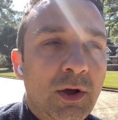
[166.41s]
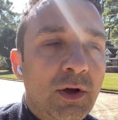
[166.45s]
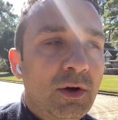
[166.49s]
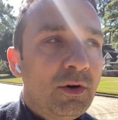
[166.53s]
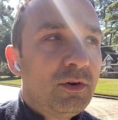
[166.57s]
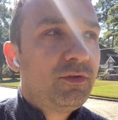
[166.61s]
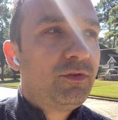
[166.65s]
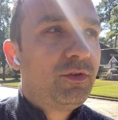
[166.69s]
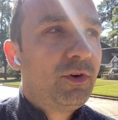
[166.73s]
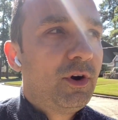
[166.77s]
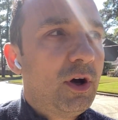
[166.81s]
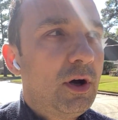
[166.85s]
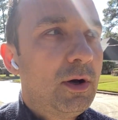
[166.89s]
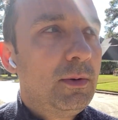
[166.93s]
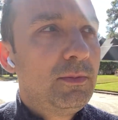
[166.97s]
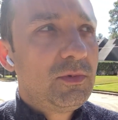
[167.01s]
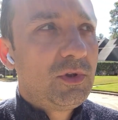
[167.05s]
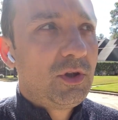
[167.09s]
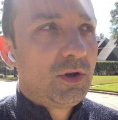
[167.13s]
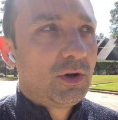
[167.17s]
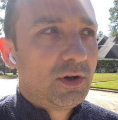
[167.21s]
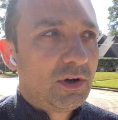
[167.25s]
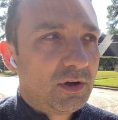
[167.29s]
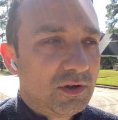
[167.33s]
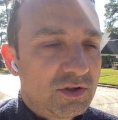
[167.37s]
from
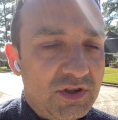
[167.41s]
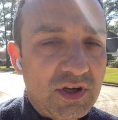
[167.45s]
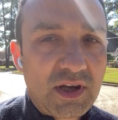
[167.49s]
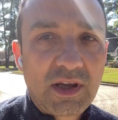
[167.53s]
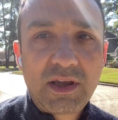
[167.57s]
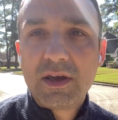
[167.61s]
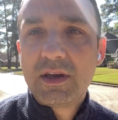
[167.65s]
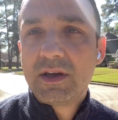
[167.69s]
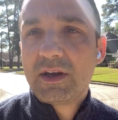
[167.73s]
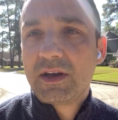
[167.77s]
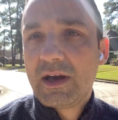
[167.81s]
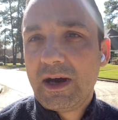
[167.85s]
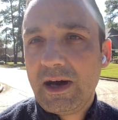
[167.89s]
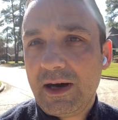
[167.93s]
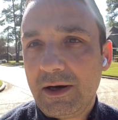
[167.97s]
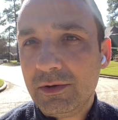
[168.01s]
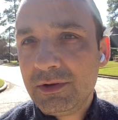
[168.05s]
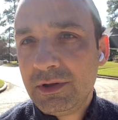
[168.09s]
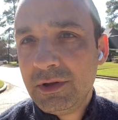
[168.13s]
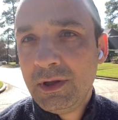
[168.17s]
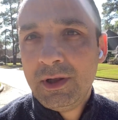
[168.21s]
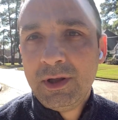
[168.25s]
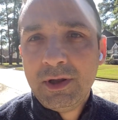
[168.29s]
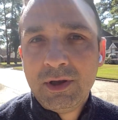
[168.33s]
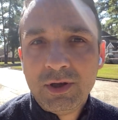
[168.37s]
your checking account
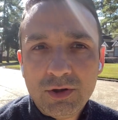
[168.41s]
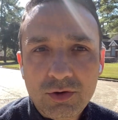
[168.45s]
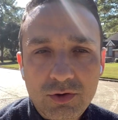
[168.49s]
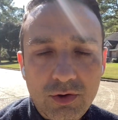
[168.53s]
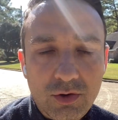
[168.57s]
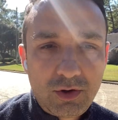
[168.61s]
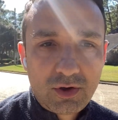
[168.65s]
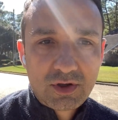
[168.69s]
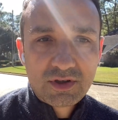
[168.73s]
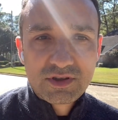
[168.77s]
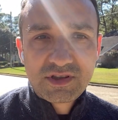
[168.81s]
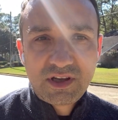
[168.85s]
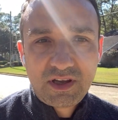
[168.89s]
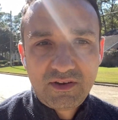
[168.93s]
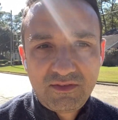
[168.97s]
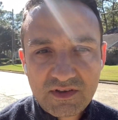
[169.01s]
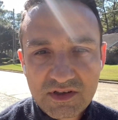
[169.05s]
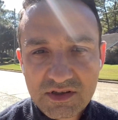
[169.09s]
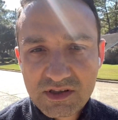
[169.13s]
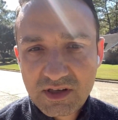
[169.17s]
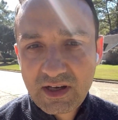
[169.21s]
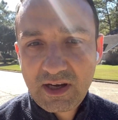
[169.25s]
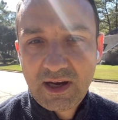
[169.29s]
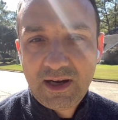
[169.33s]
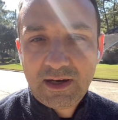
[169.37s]
to your savings
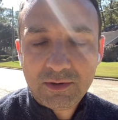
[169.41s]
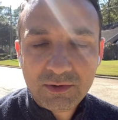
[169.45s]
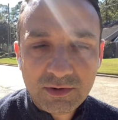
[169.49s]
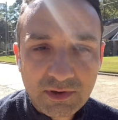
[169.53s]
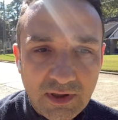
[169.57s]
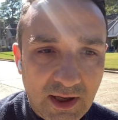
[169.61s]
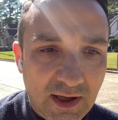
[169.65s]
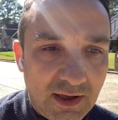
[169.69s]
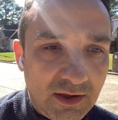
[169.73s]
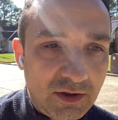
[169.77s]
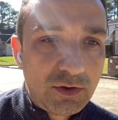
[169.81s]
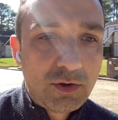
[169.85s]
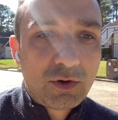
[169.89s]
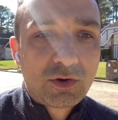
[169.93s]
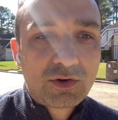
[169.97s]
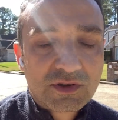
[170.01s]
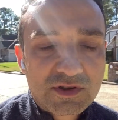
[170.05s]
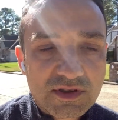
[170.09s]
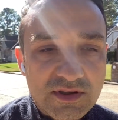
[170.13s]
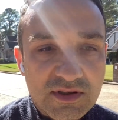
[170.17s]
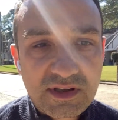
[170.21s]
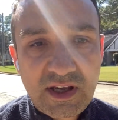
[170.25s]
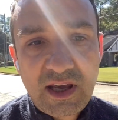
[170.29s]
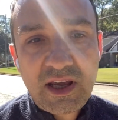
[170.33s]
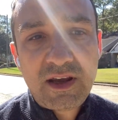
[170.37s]
account, and you could
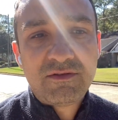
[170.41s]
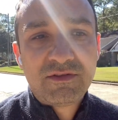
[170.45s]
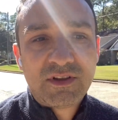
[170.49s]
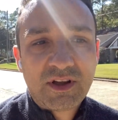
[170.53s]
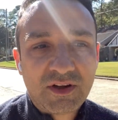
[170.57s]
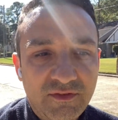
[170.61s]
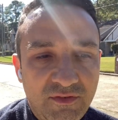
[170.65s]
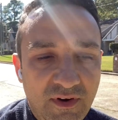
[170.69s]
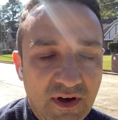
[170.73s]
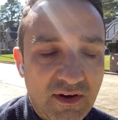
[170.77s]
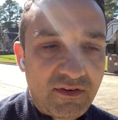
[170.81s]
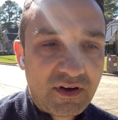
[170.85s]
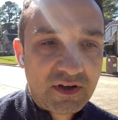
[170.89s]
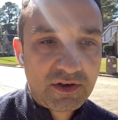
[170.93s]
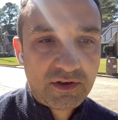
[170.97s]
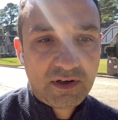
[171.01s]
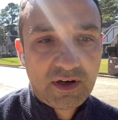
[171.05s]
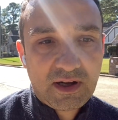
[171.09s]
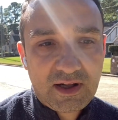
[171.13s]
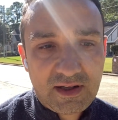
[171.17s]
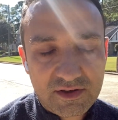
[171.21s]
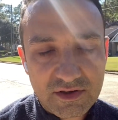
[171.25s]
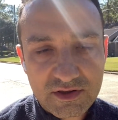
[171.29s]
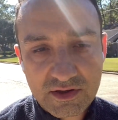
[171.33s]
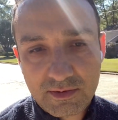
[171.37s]
save that
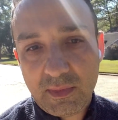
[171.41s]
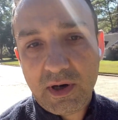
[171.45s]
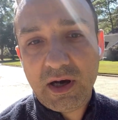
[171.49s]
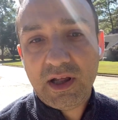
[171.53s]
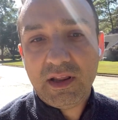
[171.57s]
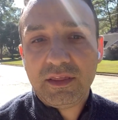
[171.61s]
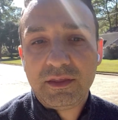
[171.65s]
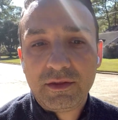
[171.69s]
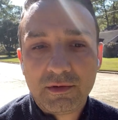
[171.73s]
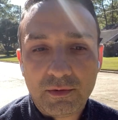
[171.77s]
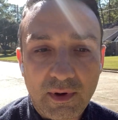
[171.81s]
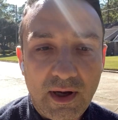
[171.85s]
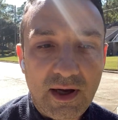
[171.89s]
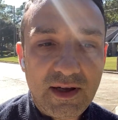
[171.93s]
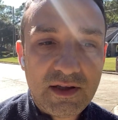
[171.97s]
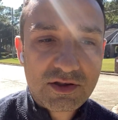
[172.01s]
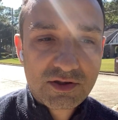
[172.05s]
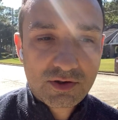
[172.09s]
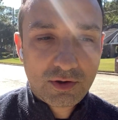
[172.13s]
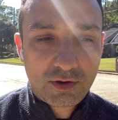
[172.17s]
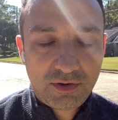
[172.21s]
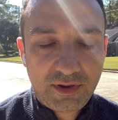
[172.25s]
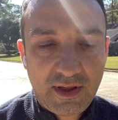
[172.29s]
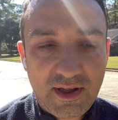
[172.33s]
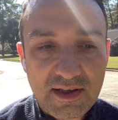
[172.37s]
$500 a month, right?
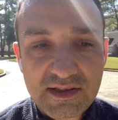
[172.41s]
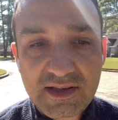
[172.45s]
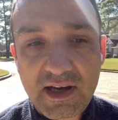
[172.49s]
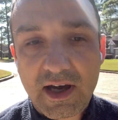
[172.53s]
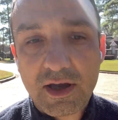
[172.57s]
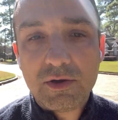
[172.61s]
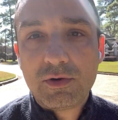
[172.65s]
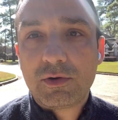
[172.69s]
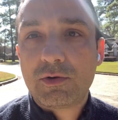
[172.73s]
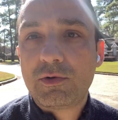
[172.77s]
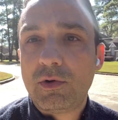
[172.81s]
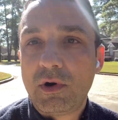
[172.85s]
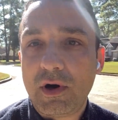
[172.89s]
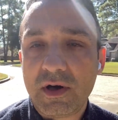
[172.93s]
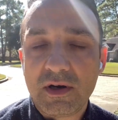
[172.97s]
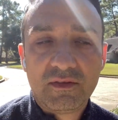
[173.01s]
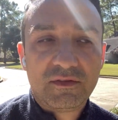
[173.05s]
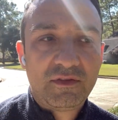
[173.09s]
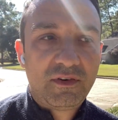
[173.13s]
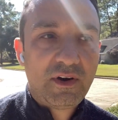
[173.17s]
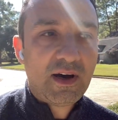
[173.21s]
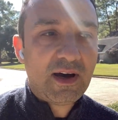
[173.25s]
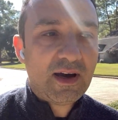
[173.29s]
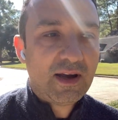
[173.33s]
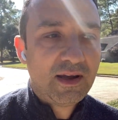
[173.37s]
So that's how you
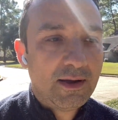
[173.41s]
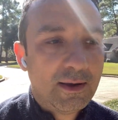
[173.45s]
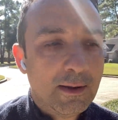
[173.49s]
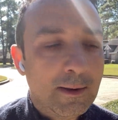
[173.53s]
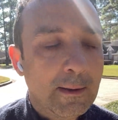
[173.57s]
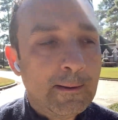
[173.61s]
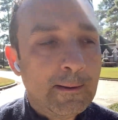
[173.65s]
quantify